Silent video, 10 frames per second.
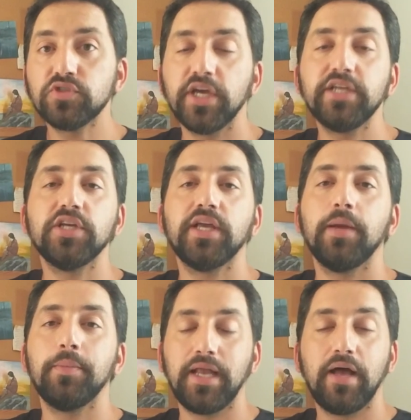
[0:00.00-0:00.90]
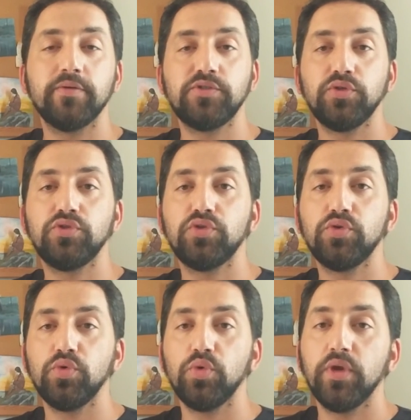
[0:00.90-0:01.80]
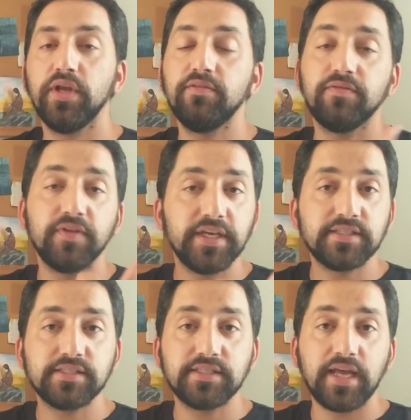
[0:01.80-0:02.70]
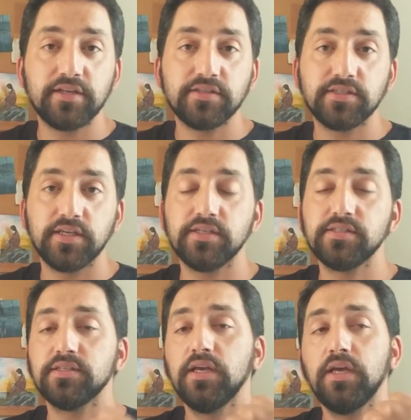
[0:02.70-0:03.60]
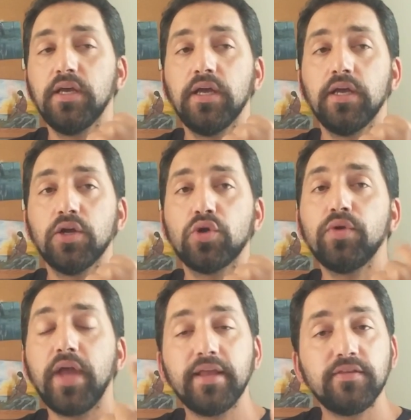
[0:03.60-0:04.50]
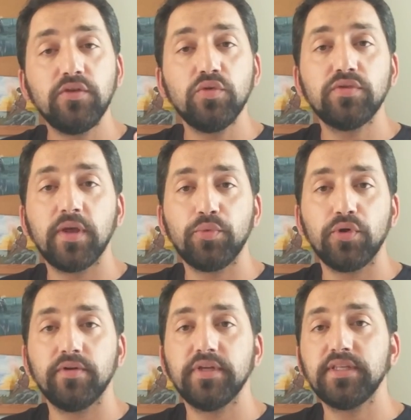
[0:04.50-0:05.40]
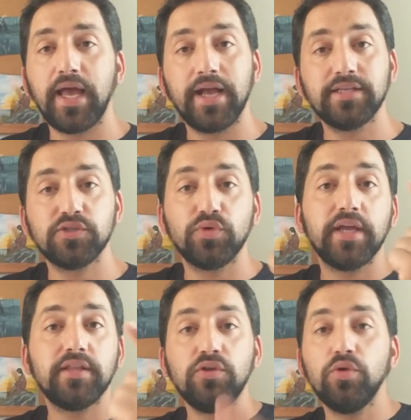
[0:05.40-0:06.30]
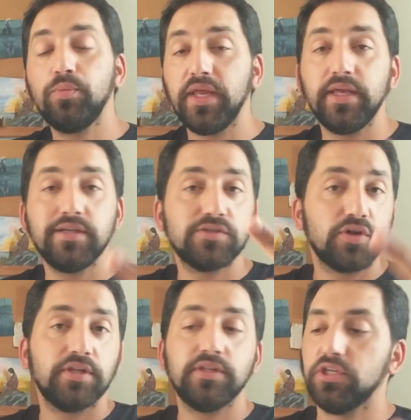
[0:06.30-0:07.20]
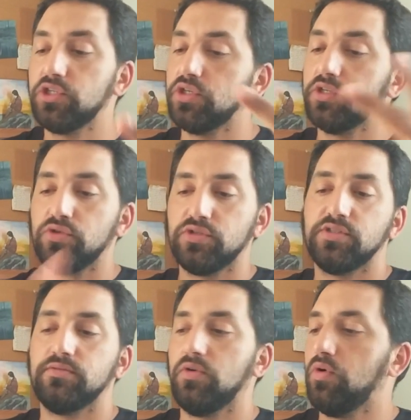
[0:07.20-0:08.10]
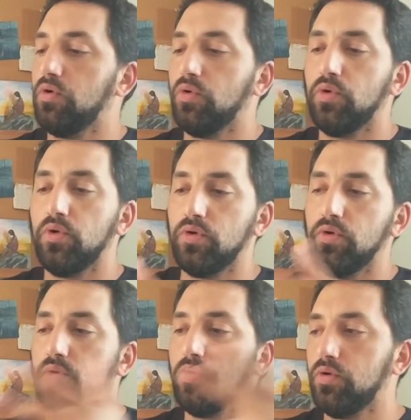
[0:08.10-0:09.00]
Change the game allows you to inflict statuses, create new temporary tags, create new beings or conditions or